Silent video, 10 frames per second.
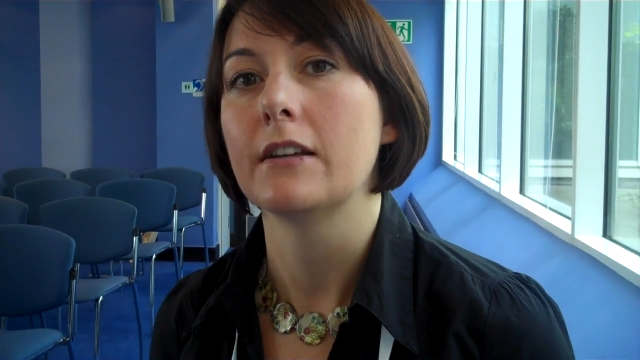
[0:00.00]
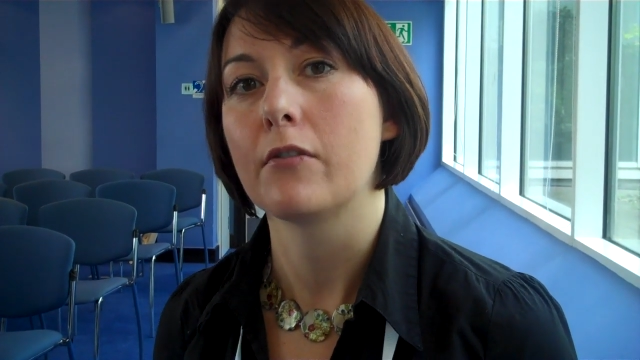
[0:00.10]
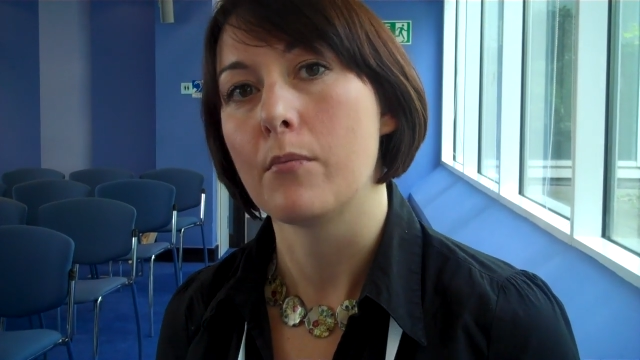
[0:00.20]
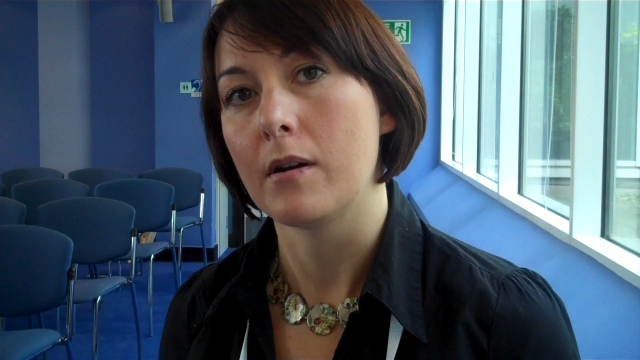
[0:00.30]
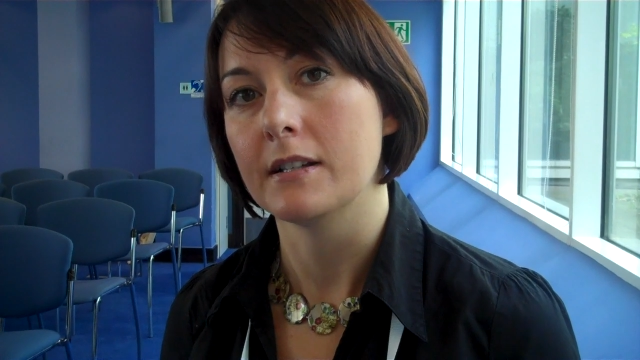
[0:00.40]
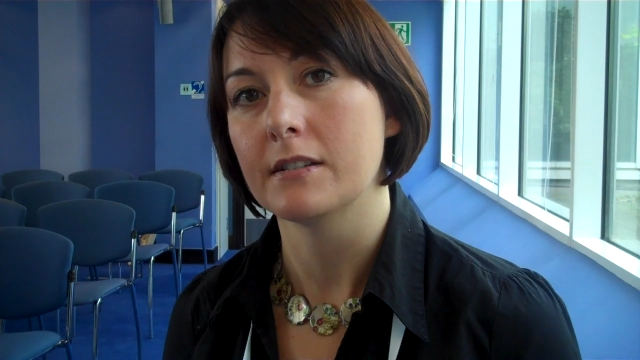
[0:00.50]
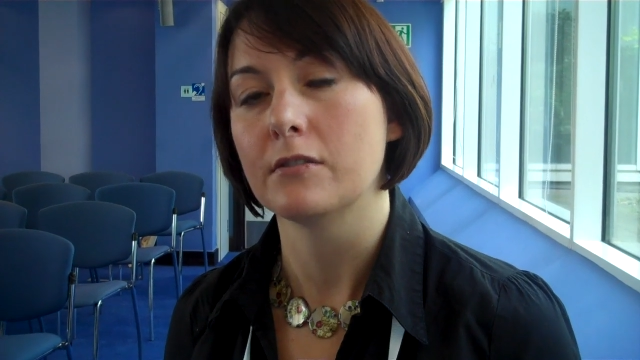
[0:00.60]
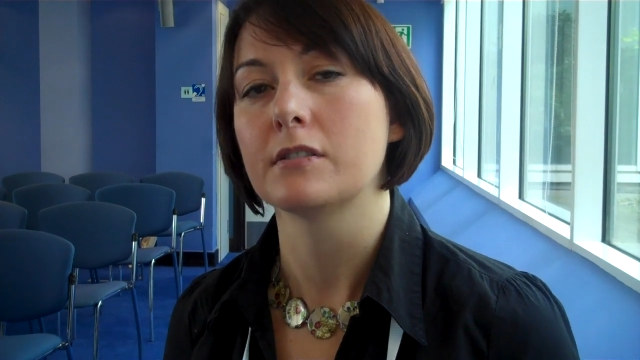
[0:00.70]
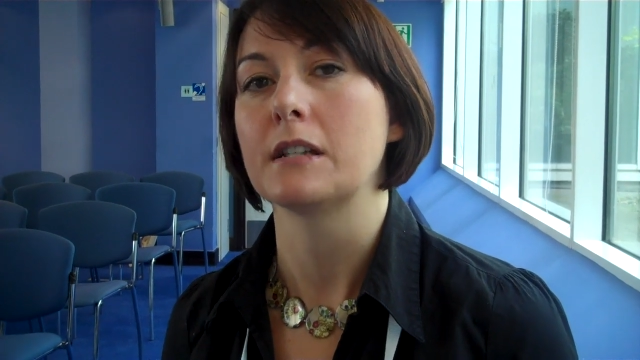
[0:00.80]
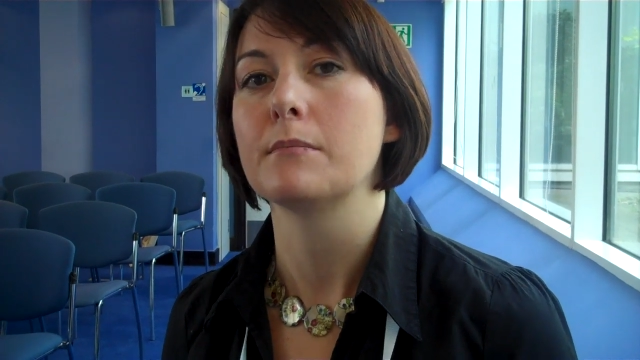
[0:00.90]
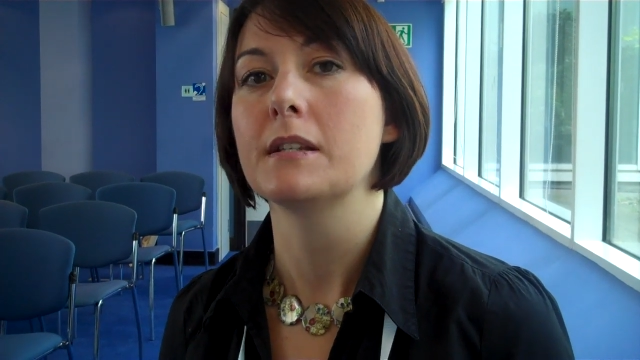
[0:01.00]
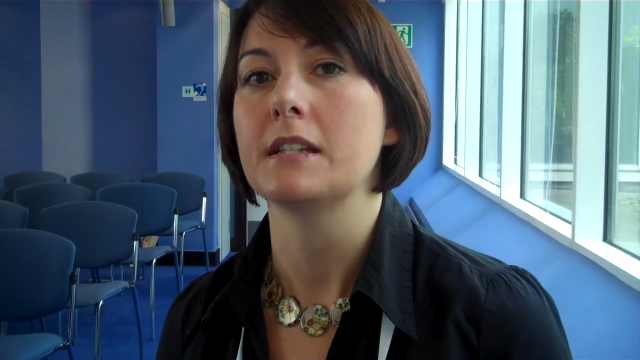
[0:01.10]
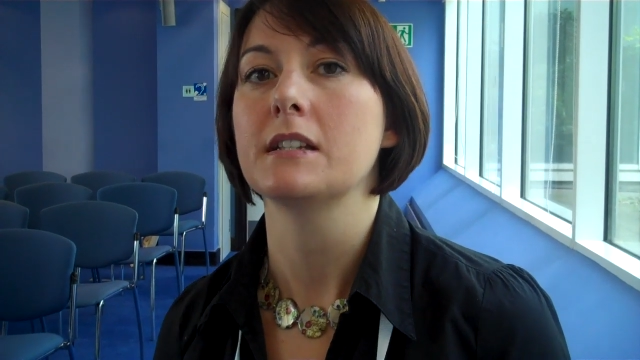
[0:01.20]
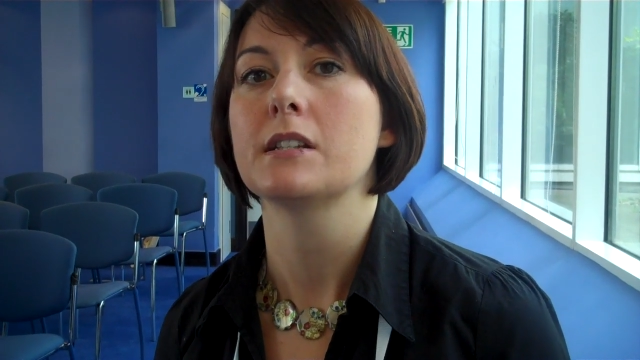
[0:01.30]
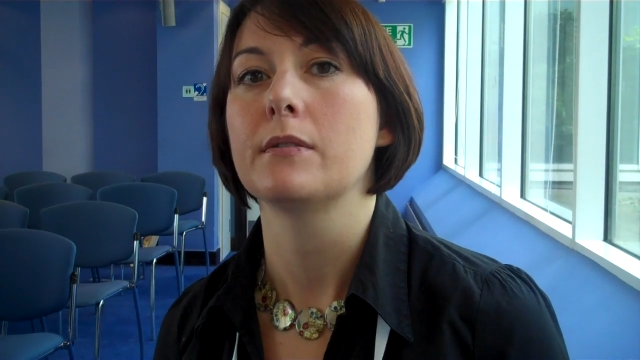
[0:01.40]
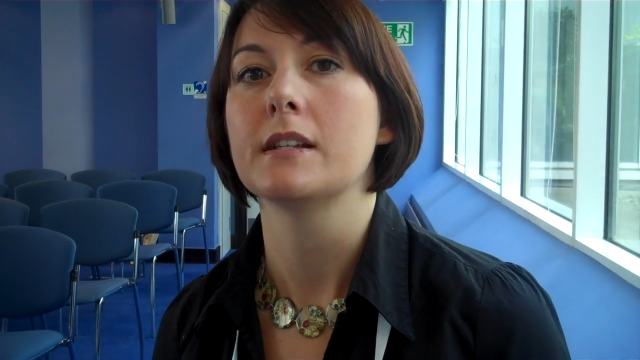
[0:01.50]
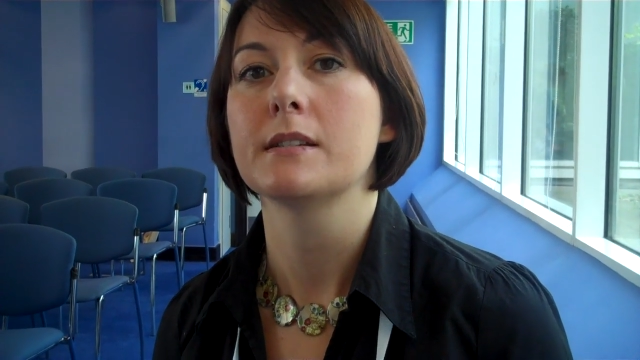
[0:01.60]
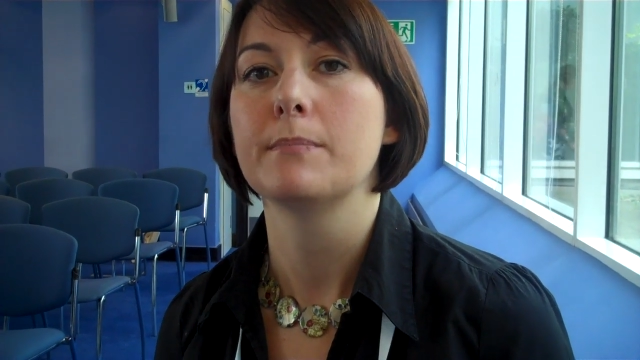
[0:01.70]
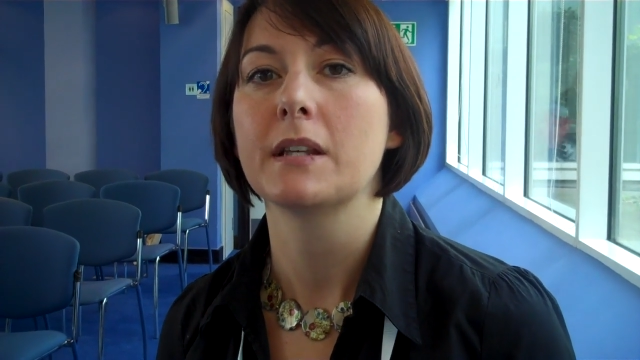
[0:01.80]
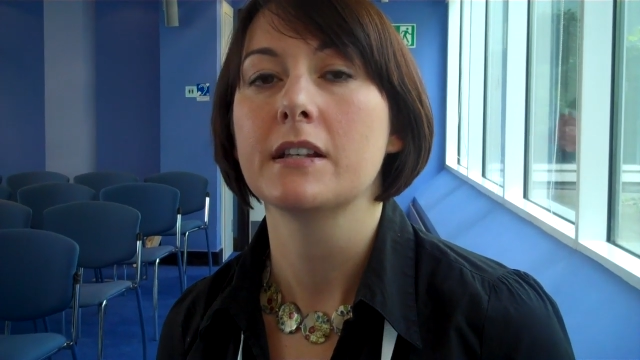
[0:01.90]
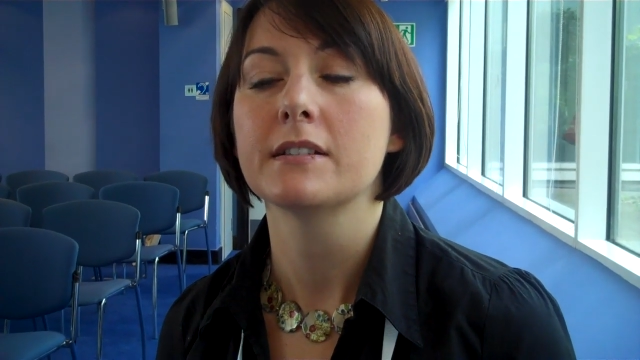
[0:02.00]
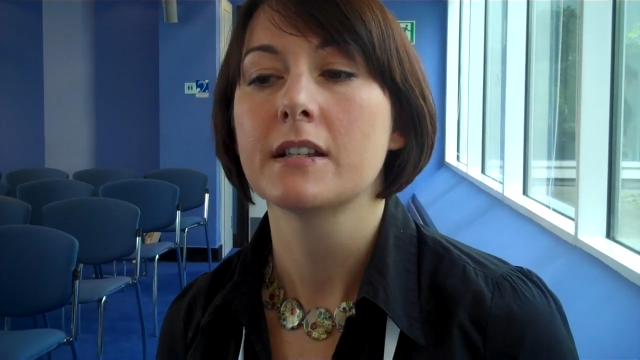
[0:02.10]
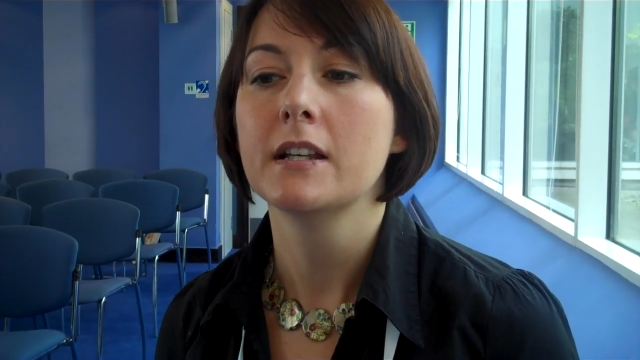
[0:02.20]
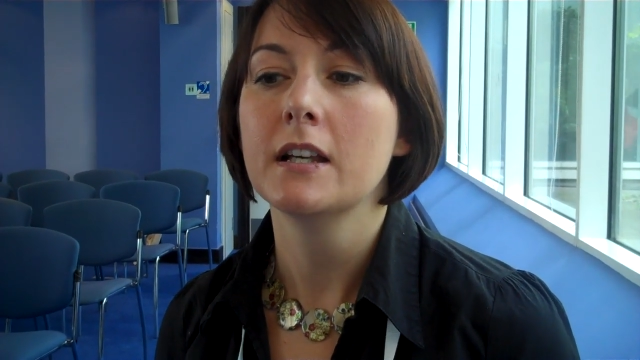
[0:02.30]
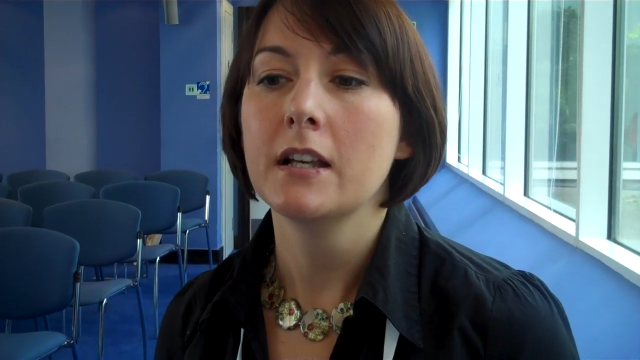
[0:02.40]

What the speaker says: never mind not admitting to it, because